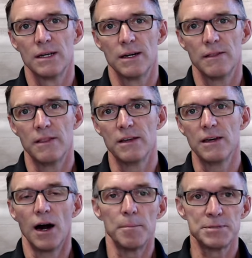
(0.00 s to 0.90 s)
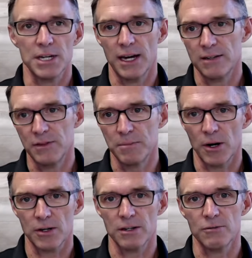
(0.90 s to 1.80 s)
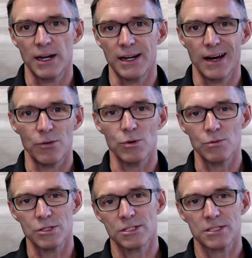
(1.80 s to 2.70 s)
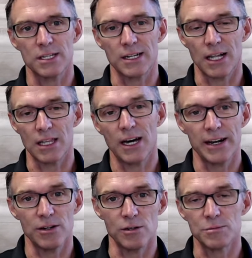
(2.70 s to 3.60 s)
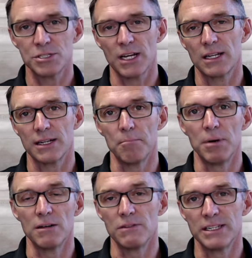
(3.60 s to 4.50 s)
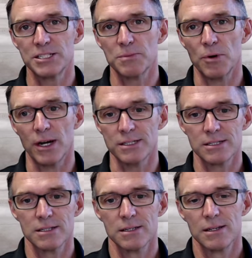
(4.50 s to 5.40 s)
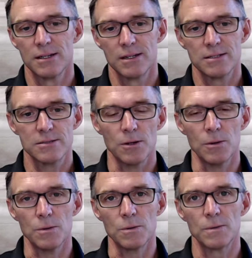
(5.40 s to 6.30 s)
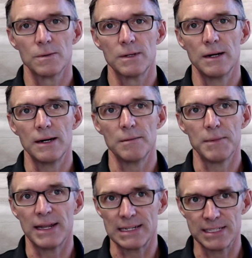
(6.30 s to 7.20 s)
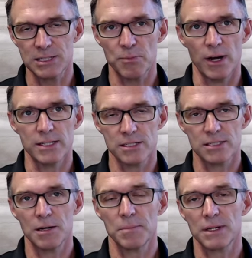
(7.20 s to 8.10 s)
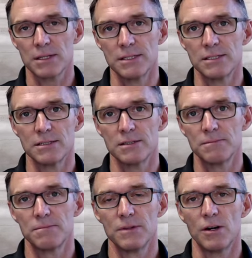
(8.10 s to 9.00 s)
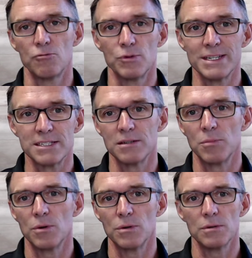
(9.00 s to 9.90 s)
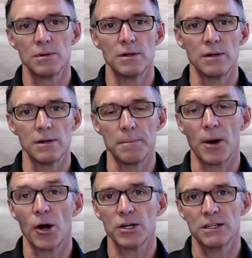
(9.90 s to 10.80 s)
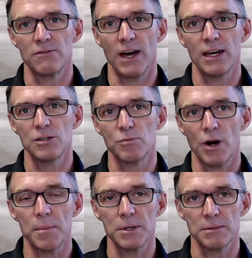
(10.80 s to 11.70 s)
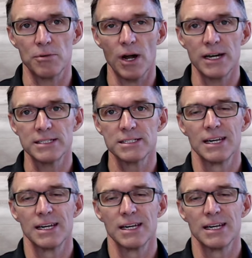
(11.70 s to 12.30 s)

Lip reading: the upside of the market right now, where we're seeing a lot of homes selling above list price. So, and list price typically is a reasonable market value property price,